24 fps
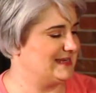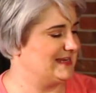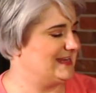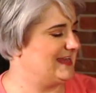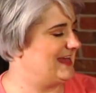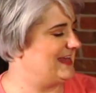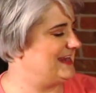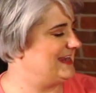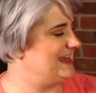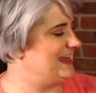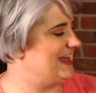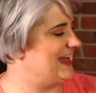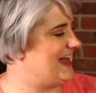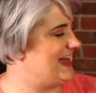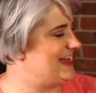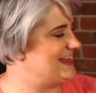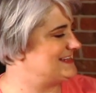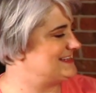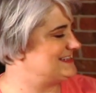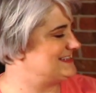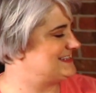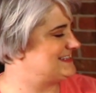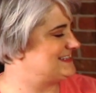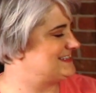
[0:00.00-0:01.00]
Yeti
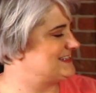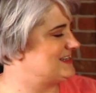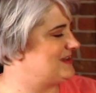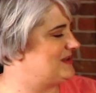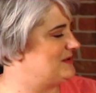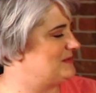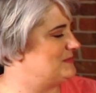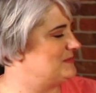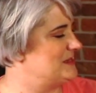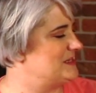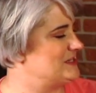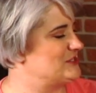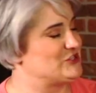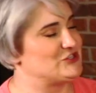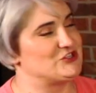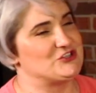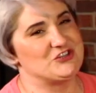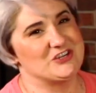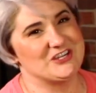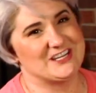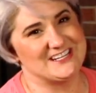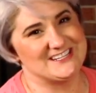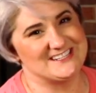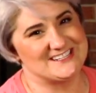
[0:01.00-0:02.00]
got some
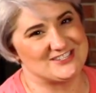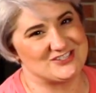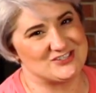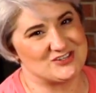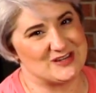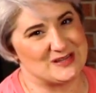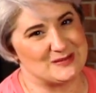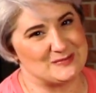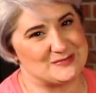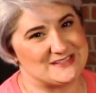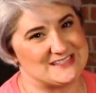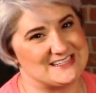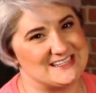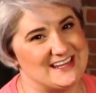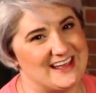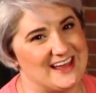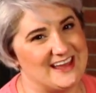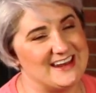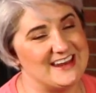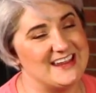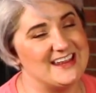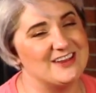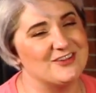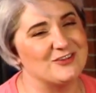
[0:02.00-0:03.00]
chicken strips.
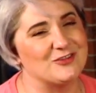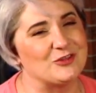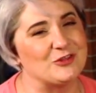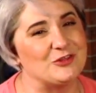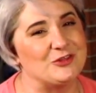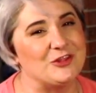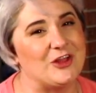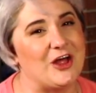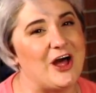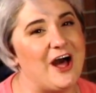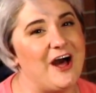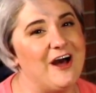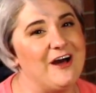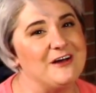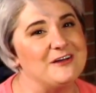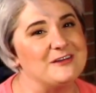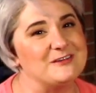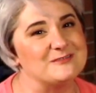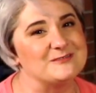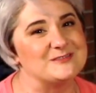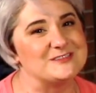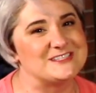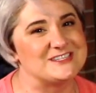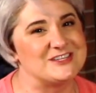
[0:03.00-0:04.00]
Yeti
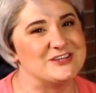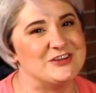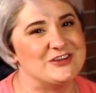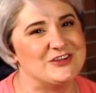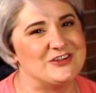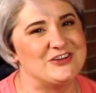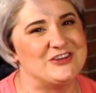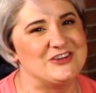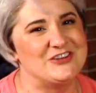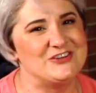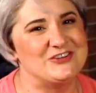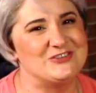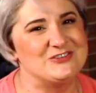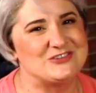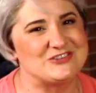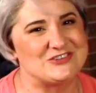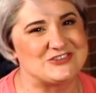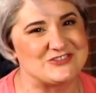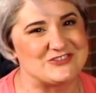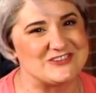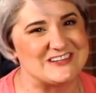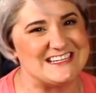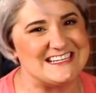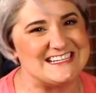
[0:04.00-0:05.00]
loves new
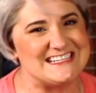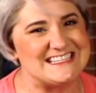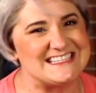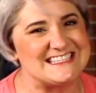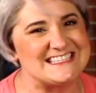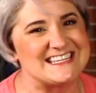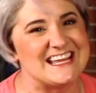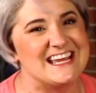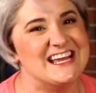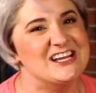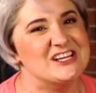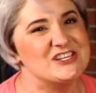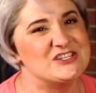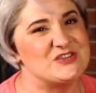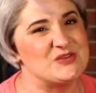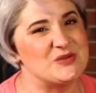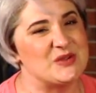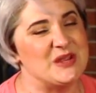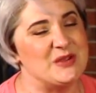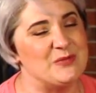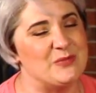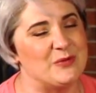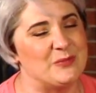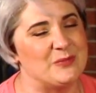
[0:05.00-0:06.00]
treats, so
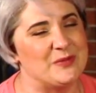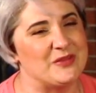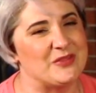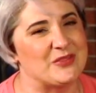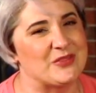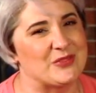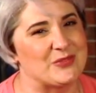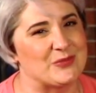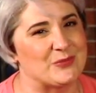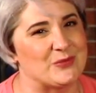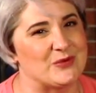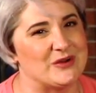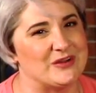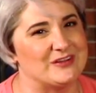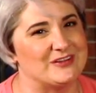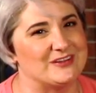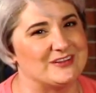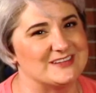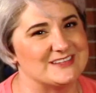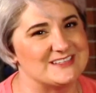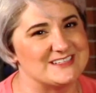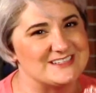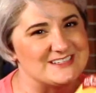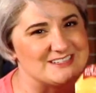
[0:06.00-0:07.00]
he will be
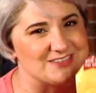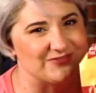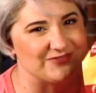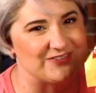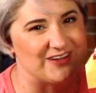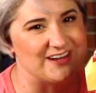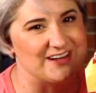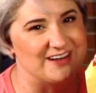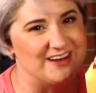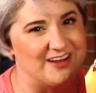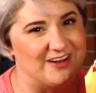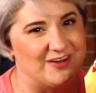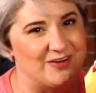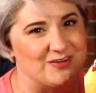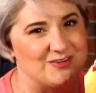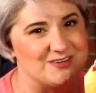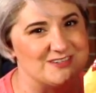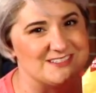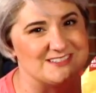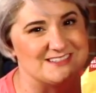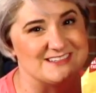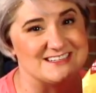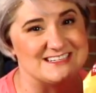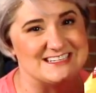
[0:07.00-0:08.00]
thrilled to find
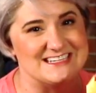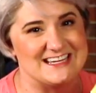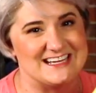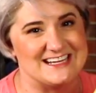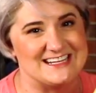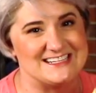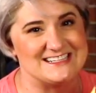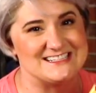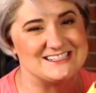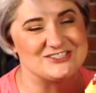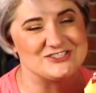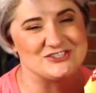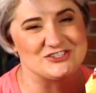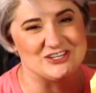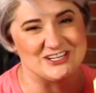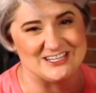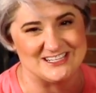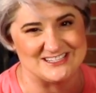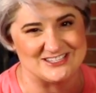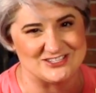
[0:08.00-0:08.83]
out that he got chicken